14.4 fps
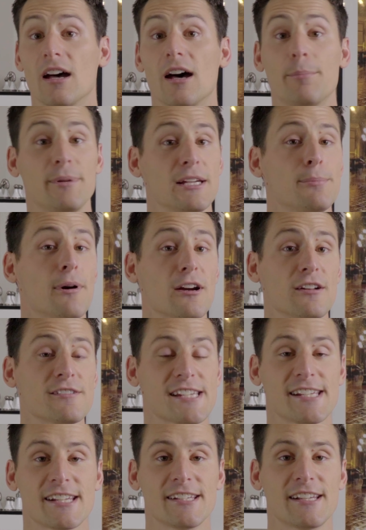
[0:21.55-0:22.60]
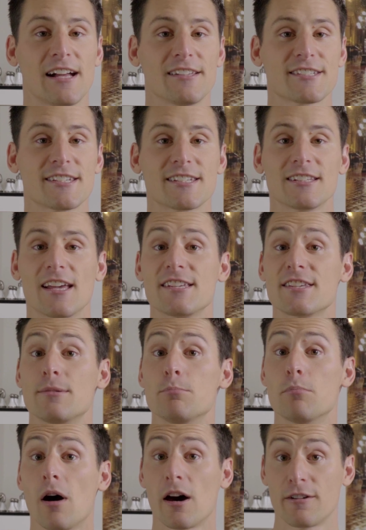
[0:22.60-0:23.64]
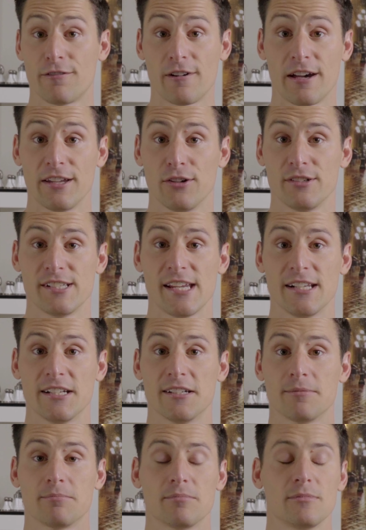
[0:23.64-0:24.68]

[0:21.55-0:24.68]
A big part of data analysis lies in modifying your data.